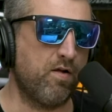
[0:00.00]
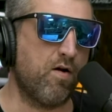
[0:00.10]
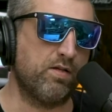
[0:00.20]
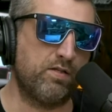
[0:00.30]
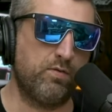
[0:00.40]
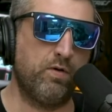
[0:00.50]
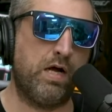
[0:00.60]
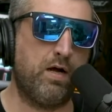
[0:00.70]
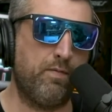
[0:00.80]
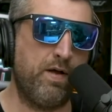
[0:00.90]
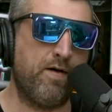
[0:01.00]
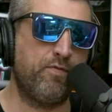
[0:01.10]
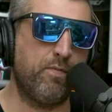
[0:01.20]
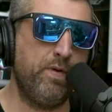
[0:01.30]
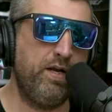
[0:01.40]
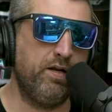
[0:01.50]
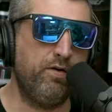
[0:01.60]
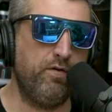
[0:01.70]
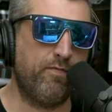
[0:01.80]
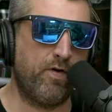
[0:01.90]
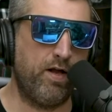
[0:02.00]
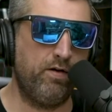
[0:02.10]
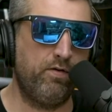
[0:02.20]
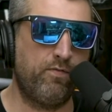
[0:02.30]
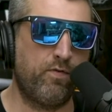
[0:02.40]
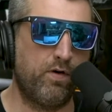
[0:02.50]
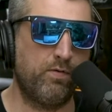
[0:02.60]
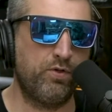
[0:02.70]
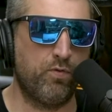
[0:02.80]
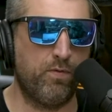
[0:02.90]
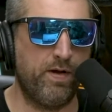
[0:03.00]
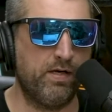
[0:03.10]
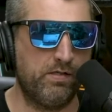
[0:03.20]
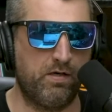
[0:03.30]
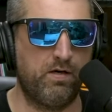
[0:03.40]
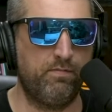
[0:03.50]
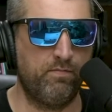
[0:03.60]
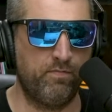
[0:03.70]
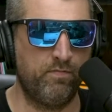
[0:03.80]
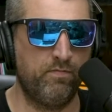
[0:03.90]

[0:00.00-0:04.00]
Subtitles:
lost after meeting a new friend for a short amount of time.